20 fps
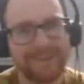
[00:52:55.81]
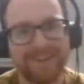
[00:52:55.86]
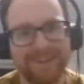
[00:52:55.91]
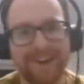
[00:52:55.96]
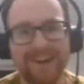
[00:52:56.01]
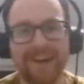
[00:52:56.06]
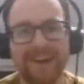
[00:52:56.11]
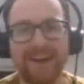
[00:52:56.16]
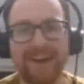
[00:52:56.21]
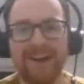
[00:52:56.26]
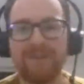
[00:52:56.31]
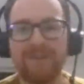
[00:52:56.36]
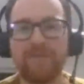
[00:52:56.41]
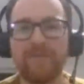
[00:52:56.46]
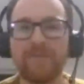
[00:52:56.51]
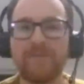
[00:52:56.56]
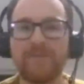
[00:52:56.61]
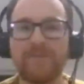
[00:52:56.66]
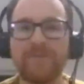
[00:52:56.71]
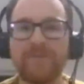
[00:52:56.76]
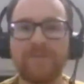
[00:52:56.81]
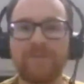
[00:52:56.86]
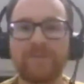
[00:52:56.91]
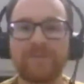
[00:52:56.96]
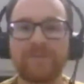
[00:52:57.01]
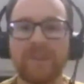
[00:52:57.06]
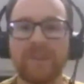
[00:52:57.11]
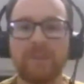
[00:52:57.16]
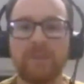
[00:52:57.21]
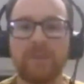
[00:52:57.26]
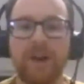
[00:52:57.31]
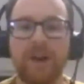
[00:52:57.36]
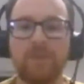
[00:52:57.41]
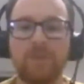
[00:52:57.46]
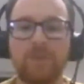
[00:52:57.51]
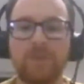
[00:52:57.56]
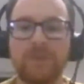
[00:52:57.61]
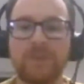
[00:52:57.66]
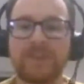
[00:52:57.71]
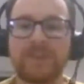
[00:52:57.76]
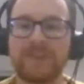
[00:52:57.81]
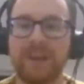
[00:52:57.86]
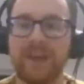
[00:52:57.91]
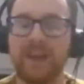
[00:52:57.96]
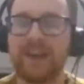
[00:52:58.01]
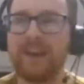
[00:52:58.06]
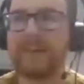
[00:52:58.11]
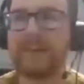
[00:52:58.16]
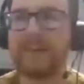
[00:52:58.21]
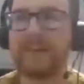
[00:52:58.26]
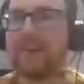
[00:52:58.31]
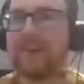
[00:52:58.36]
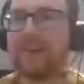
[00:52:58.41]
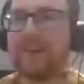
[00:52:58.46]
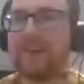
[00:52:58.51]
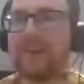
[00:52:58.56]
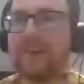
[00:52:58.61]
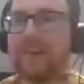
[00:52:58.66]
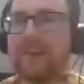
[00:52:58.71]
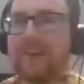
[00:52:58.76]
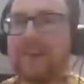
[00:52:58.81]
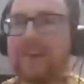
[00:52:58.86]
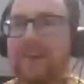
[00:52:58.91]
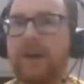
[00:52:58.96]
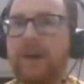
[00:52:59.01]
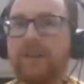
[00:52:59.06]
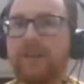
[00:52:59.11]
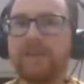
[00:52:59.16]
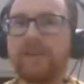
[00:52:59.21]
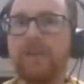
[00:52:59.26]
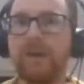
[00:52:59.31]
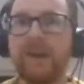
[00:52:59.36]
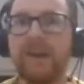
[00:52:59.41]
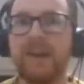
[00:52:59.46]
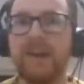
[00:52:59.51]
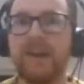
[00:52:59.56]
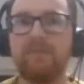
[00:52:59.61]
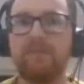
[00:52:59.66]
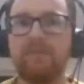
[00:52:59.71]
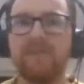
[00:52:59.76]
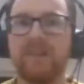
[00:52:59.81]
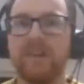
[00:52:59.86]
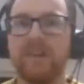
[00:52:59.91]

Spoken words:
But I would say I'd expect from him